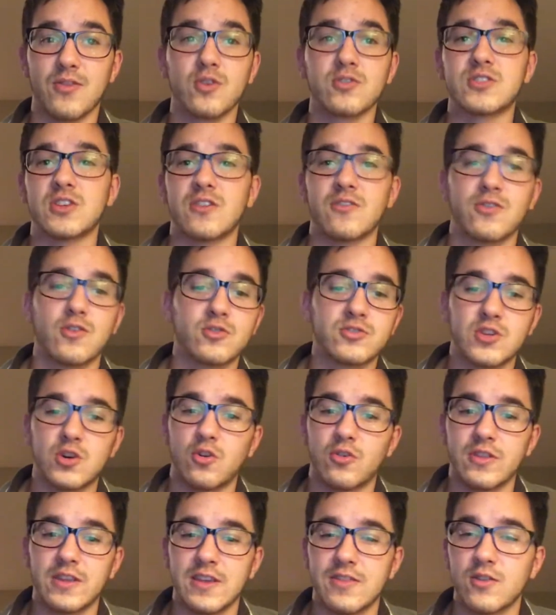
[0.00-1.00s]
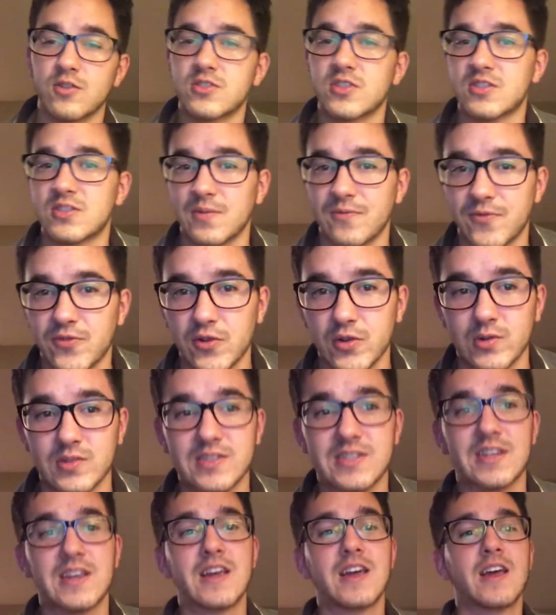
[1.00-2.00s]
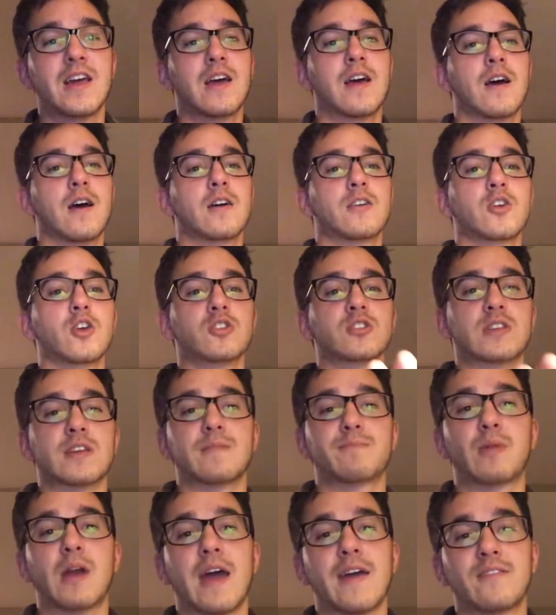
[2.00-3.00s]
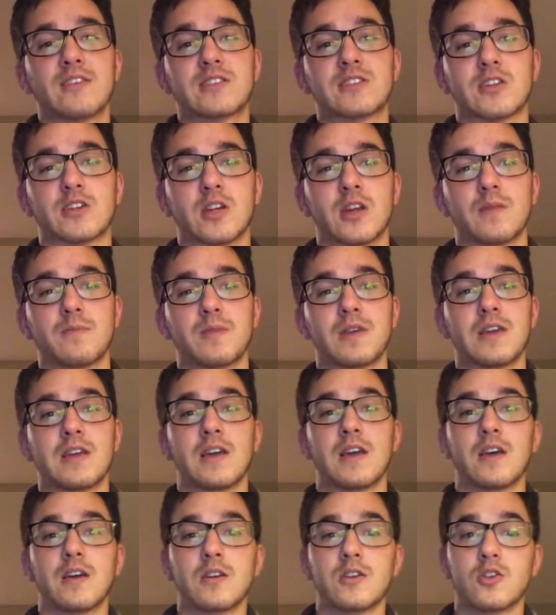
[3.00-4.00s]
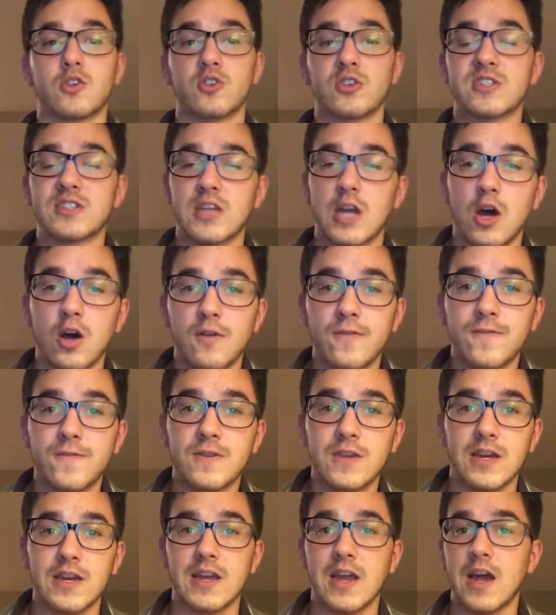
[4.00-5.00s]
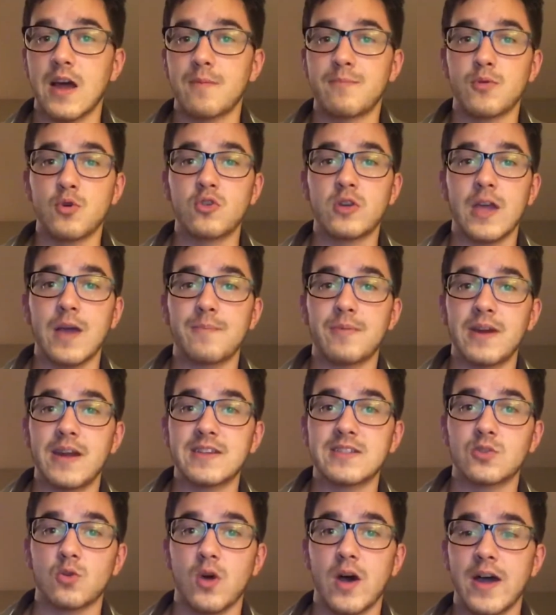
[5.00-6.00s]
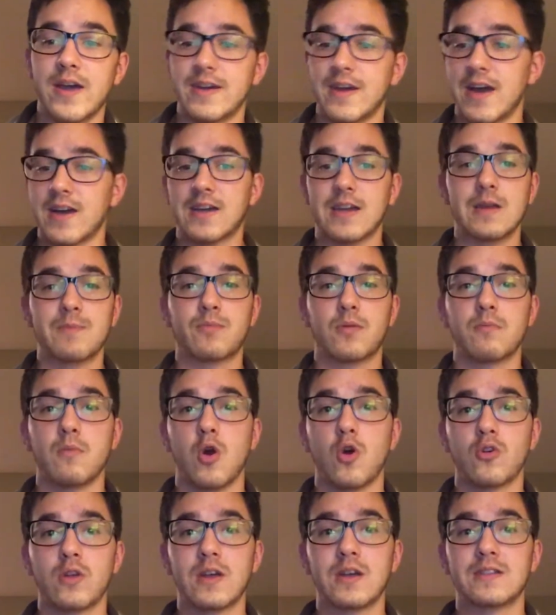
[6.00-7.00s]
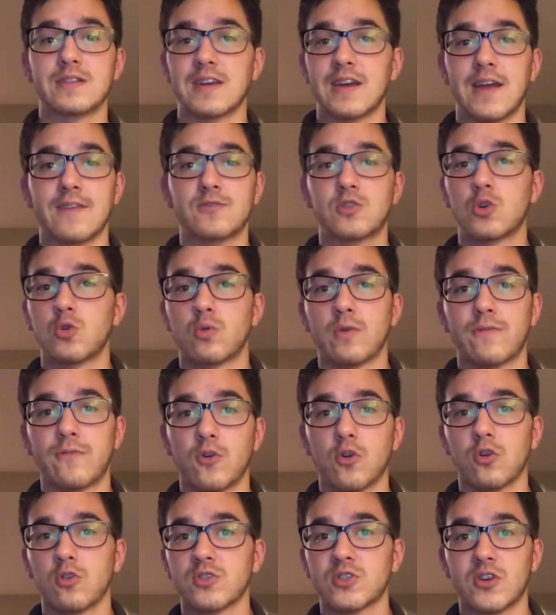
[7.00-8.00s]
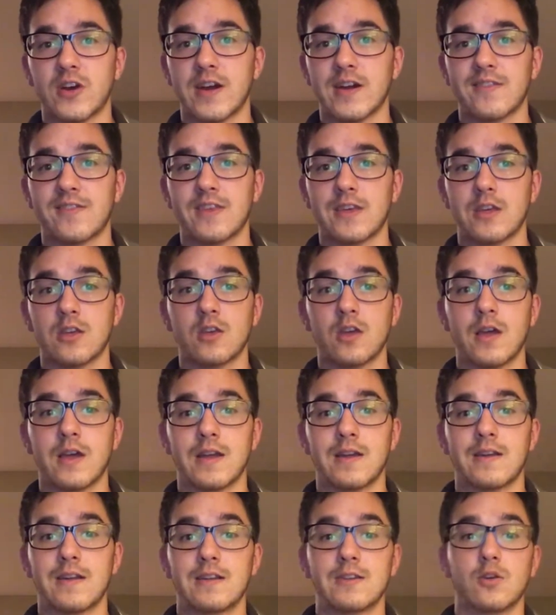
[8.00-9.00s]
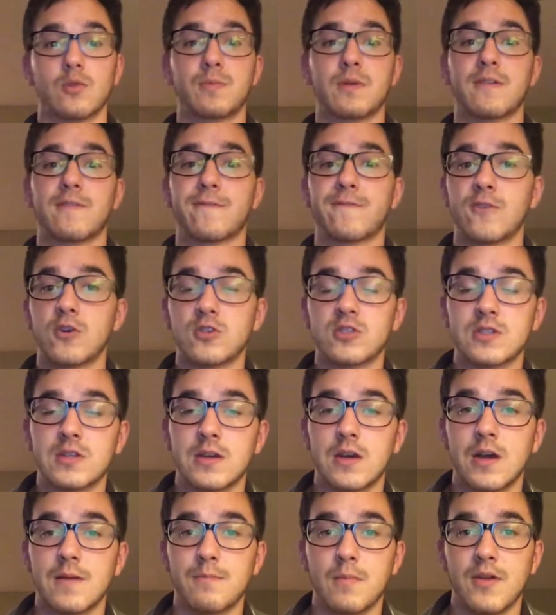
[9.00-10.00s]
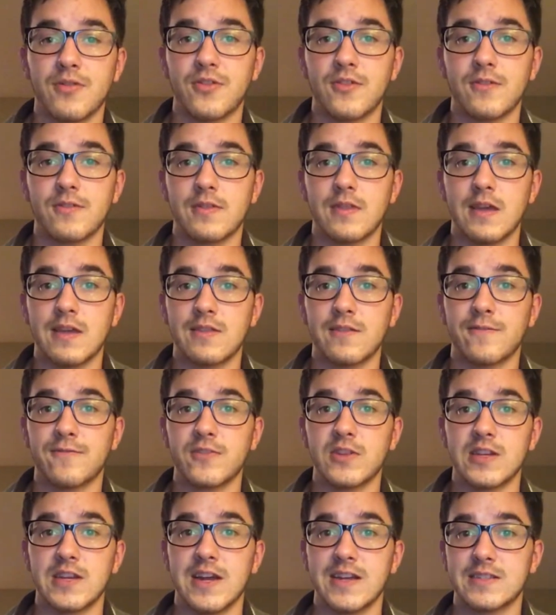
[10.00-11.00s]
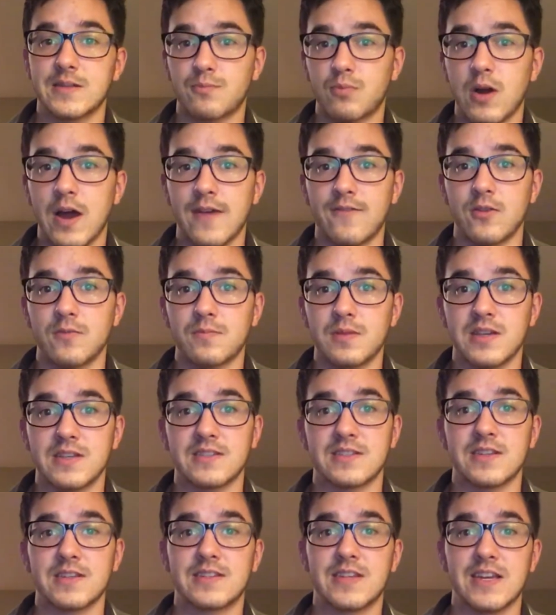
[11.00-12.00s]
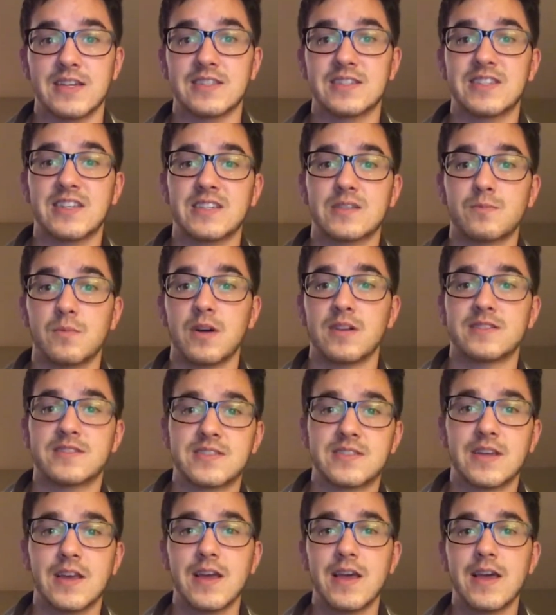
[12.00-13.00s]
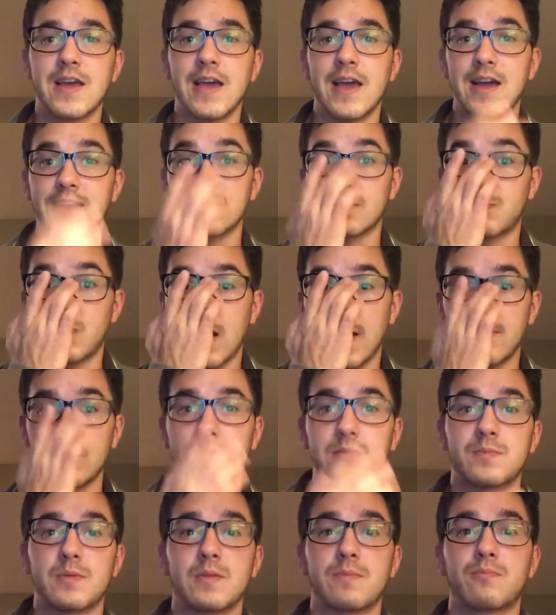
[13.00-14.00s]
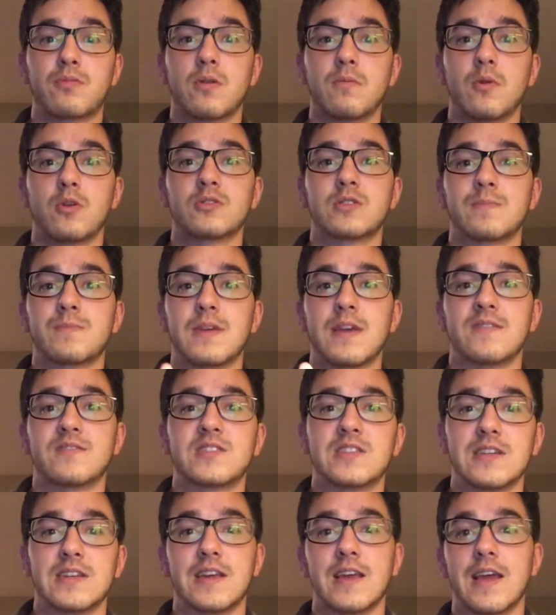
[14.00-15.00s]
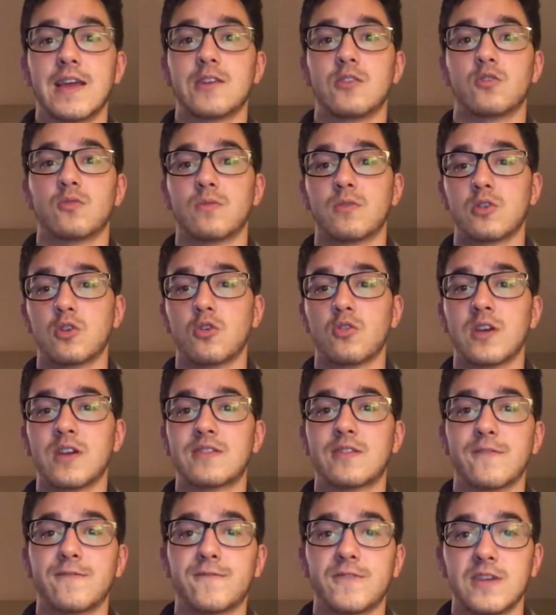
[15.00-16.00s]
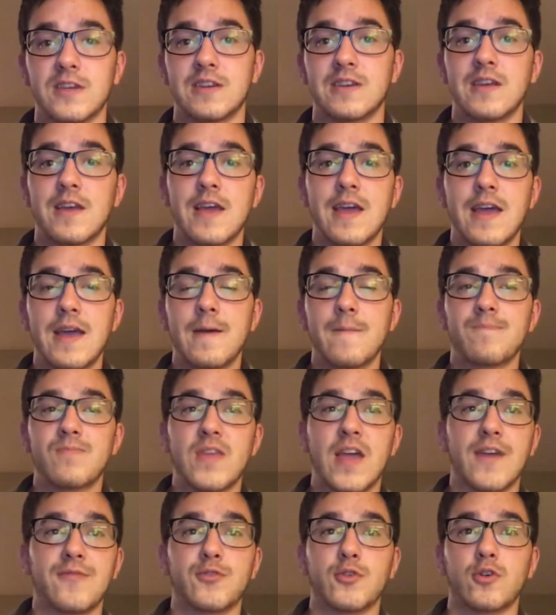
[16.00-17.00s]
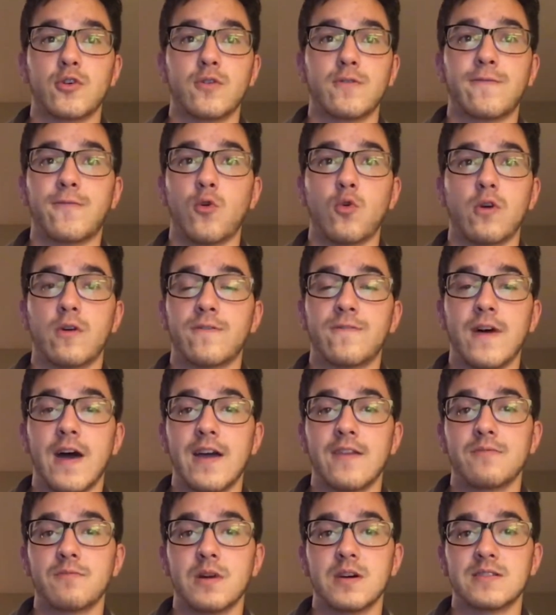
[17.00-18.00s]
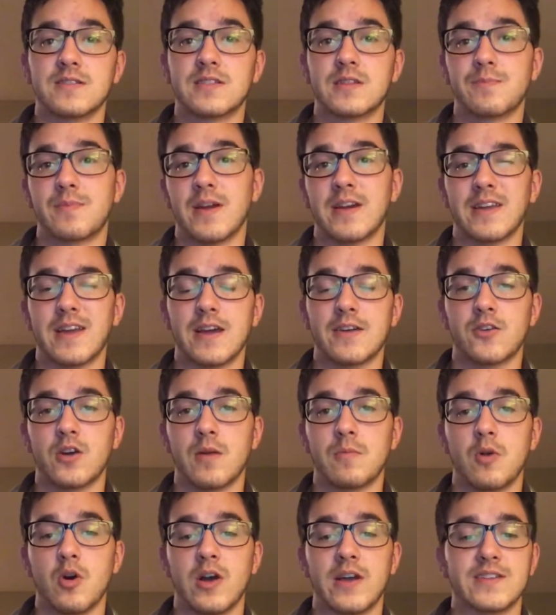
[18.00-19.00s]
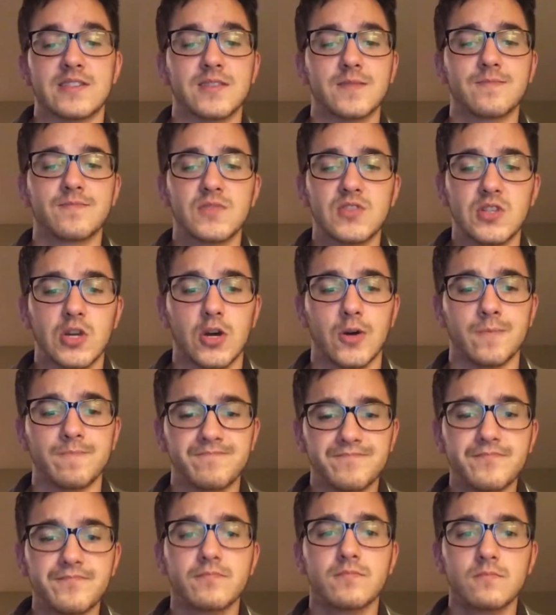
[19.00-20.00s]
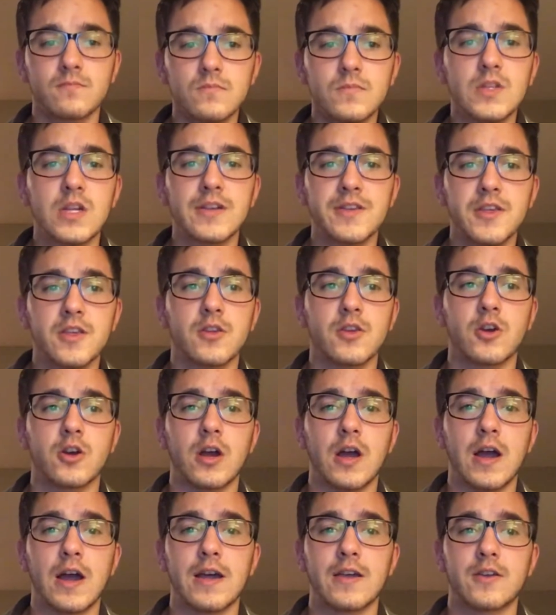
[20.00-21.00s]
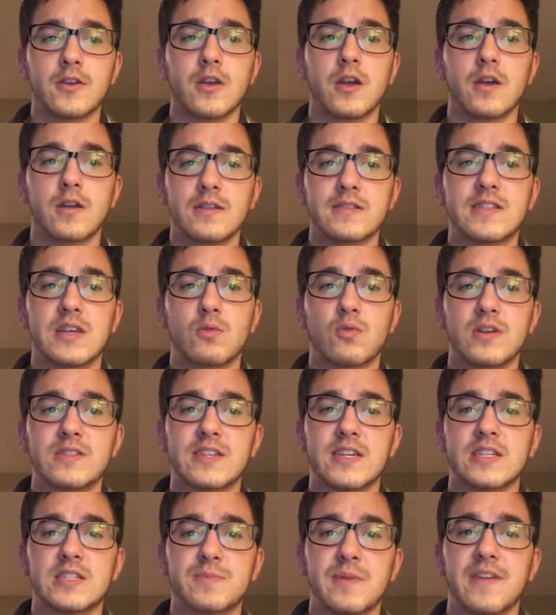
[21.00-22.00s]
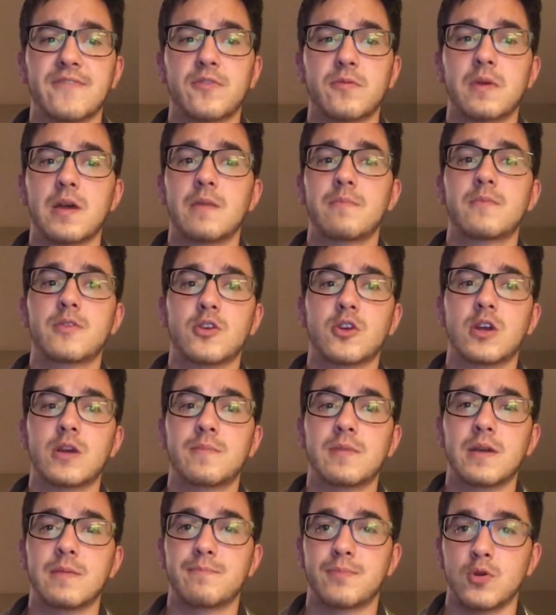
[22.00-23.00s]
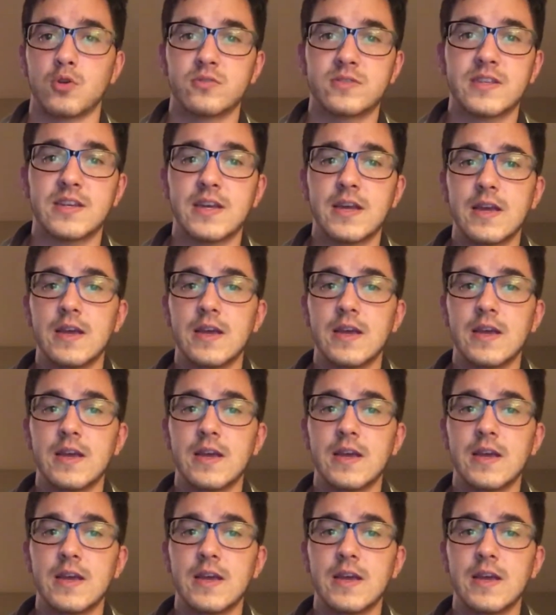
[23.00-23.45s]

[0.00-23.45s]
those are some flukes. Usually privates are gonna be yourself getting out of boot camp in SOI, not getting promoted, didn't have 2 referrals or anything, and it'll be your first month in the fleet as a private, because it takes 6 months as a private to be promoted to PFC, and you'll hit the fleet after 4 or 5 months, depending on your MOS. So you're to what to expect from them, you're gonna be a boot.